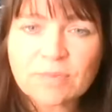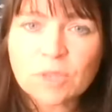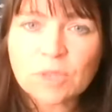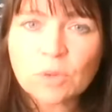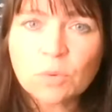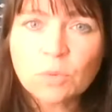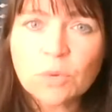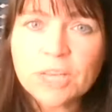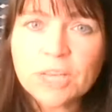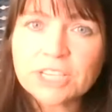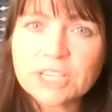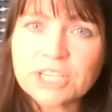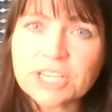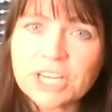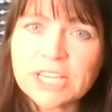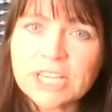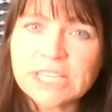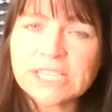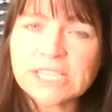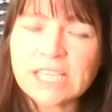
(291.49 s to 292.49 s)
which
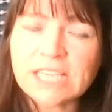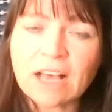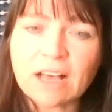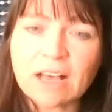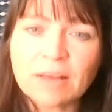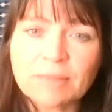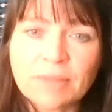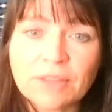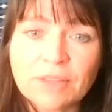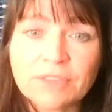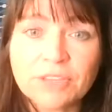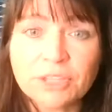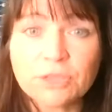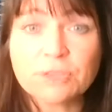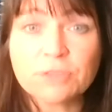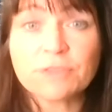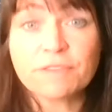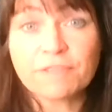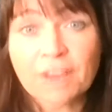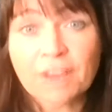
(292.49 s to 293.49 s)
is the
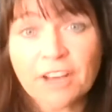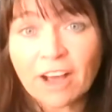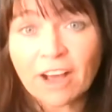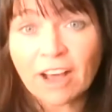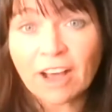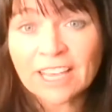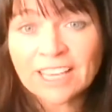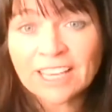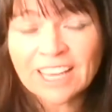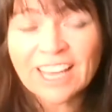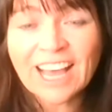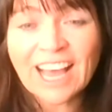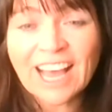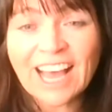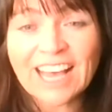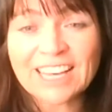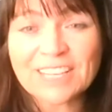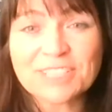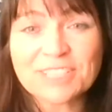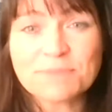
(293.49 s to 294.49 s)
use of fungi.
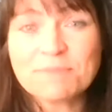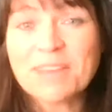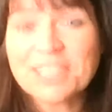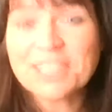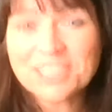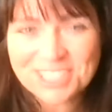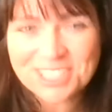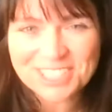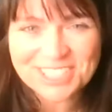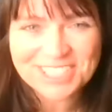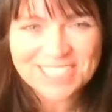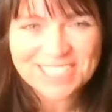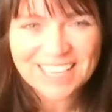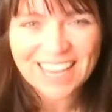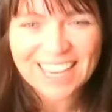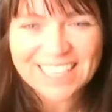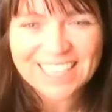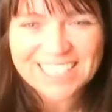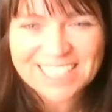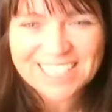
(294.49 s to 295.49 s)
And it's mentioned
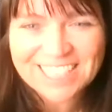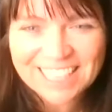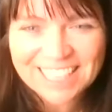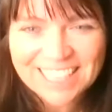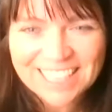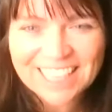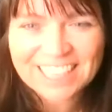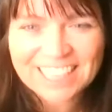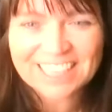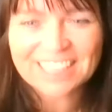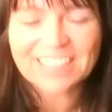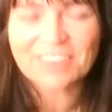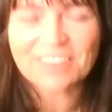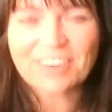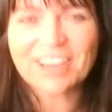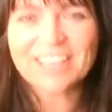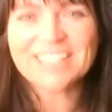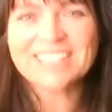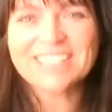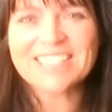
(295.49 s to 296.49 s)
actually in the
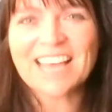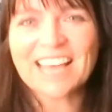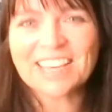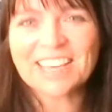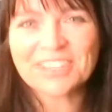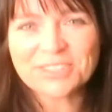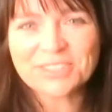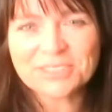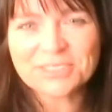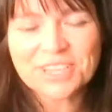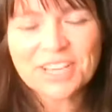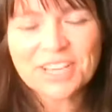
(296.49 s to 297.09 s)
great Entangled